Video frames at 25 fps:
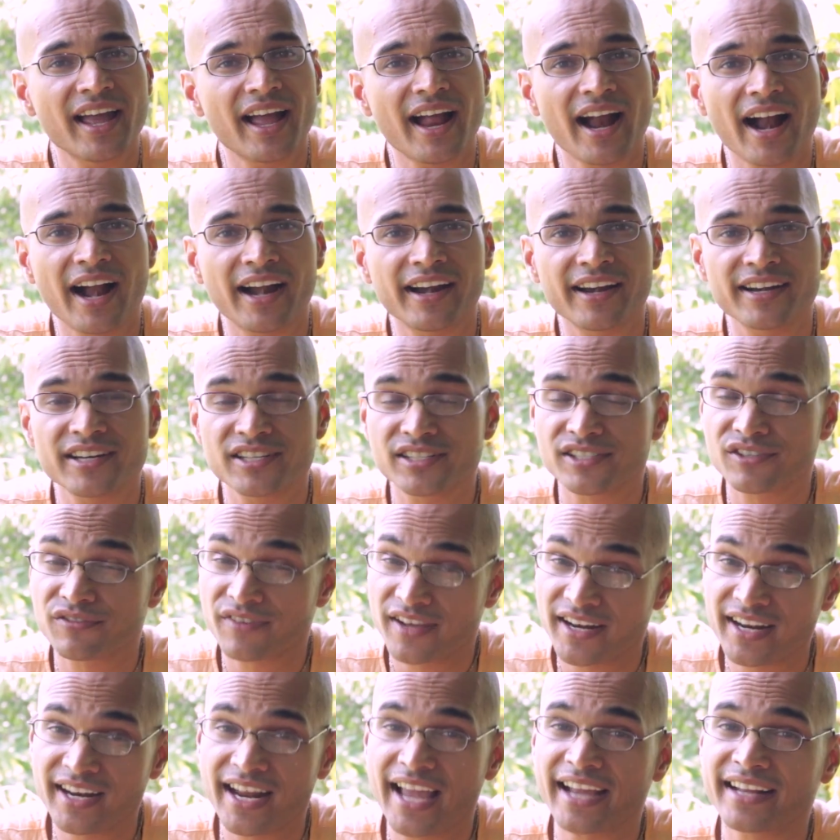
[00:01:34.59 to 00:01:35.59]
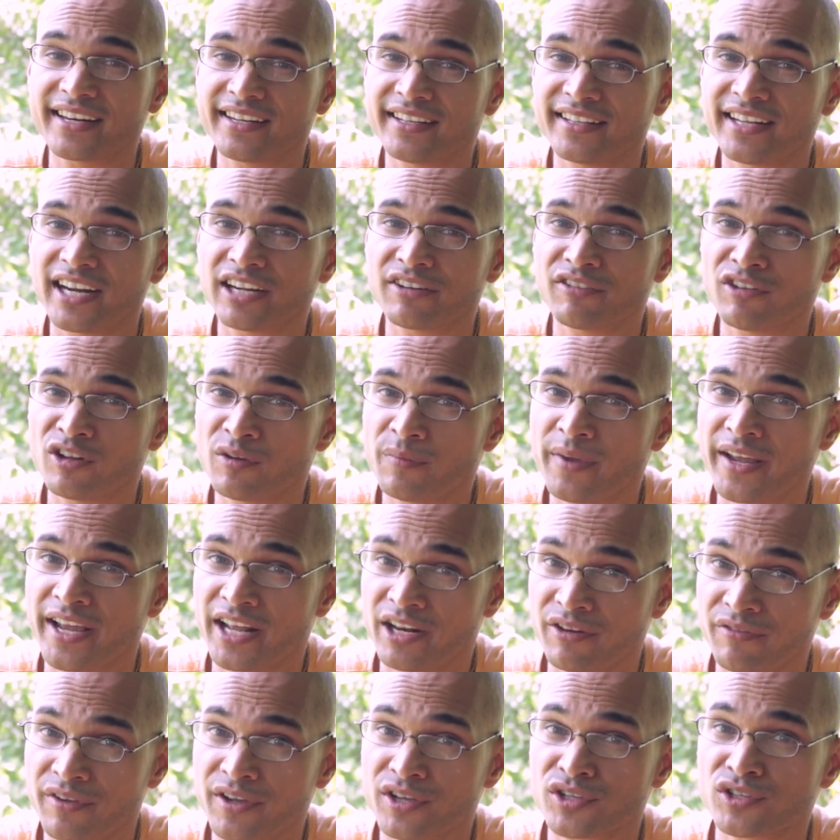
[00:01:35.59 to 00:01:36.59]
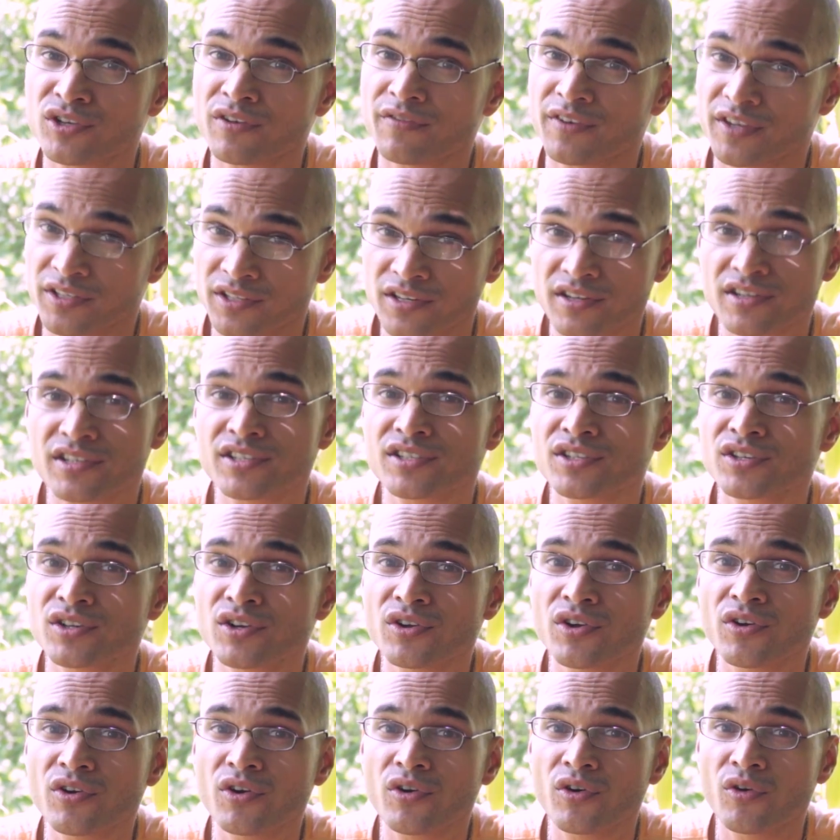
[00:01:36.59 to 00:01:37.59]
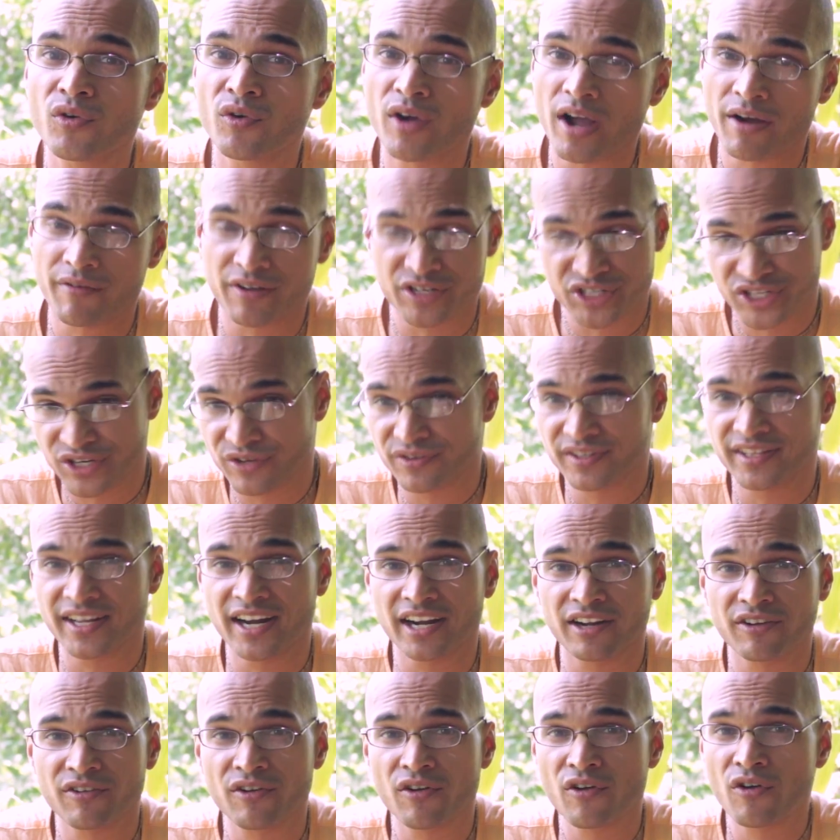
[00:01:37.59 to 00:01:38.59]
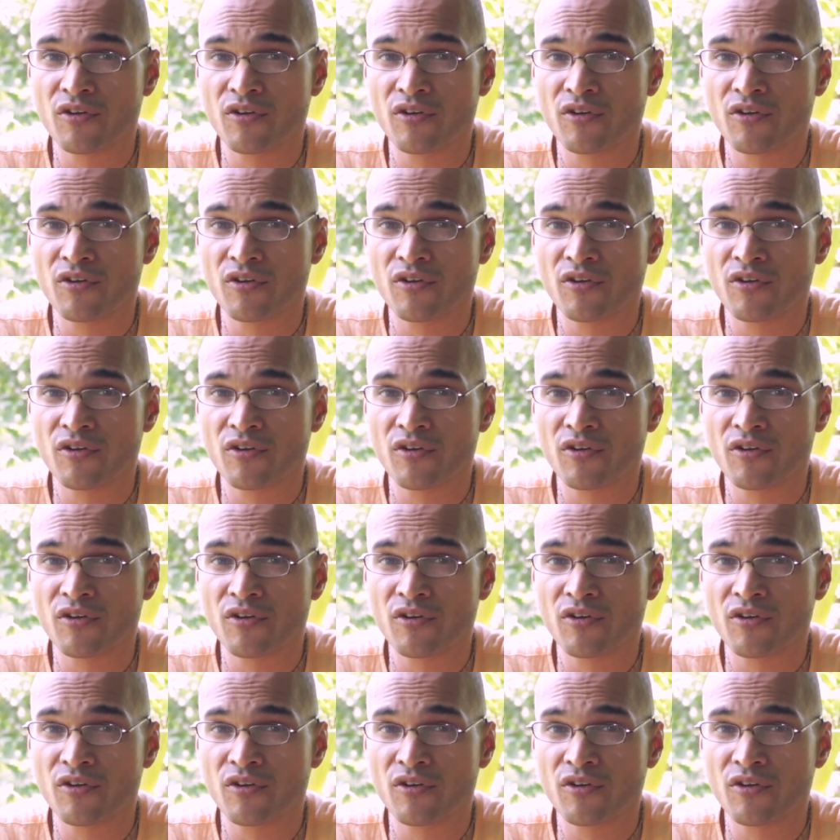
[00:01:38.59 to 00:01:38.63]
and it's very likely that we will be envious of others who have achieved that.